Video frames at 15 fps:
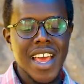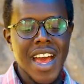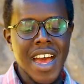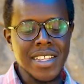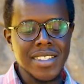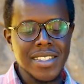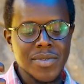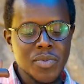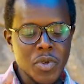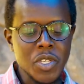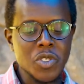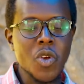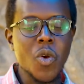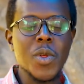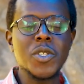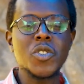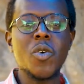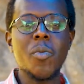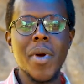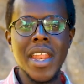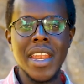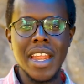as spiritual
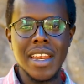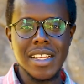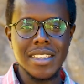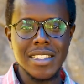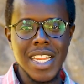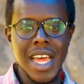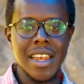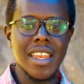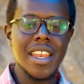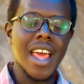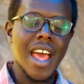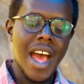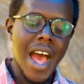wisdom and understanding,